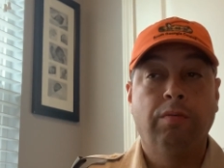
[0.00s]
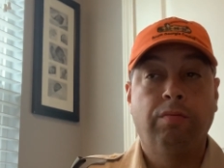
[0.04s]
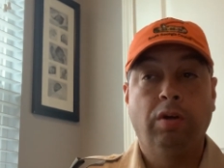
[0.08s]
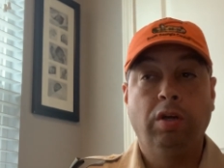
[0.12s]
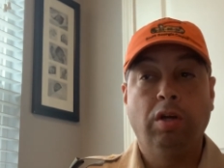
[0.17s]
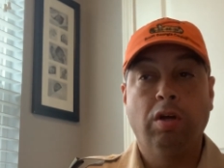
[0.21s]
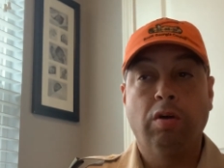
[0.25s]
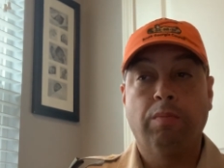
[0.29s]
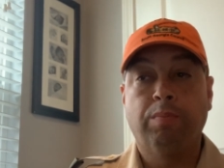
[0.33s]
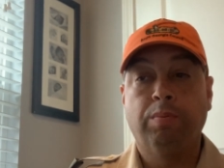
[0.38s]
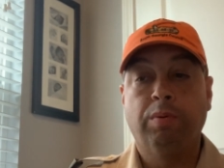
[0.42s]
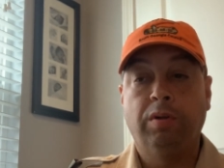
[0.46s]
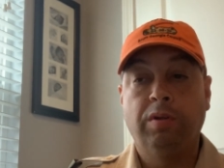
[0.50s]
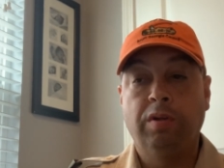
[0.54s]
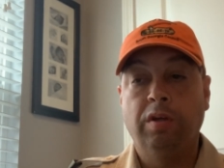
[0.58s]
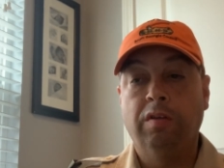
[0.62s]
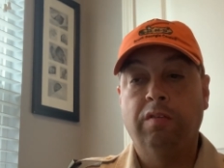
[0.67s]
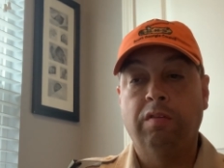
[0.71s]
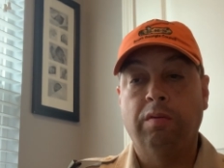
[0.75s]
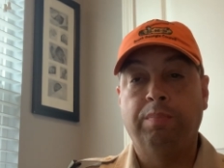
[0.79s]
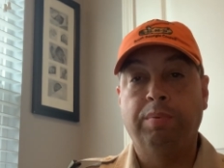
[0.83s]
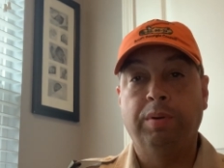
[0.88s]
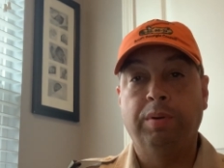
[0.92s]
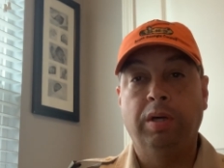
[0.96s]
your
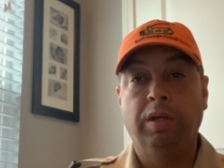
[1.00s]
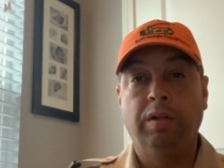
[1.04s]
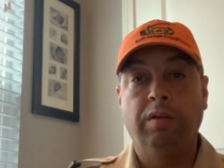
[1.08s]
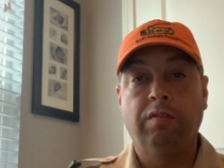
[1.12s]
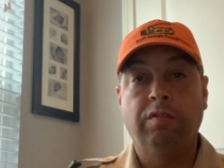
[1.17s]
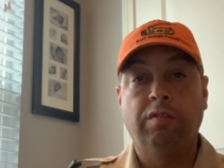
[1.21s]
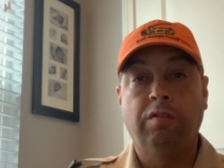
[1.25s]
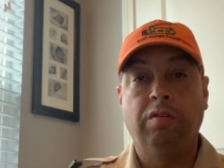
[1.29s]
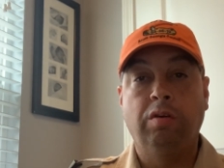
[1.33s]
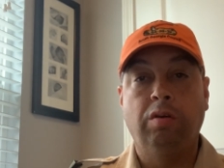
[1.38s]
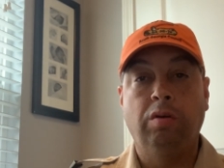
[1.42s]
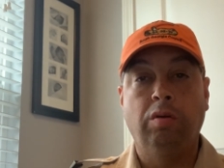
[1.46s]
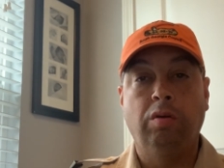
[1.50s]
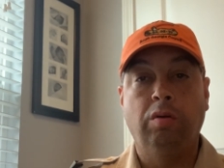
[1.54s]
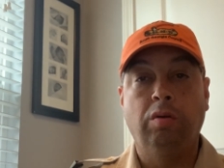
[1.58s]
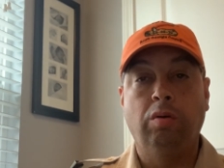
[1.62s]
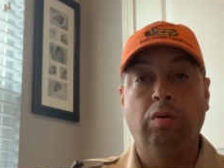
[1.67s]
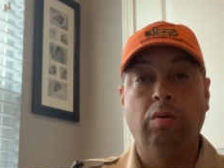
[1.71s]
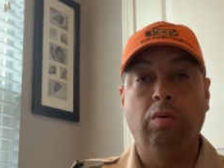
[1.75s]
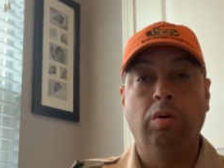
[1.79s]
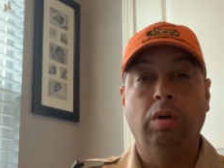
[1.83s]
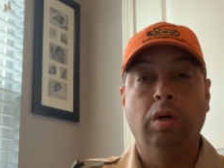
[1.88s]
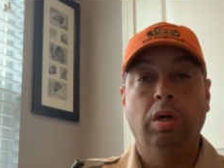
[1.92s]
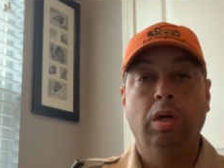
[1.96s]
participants to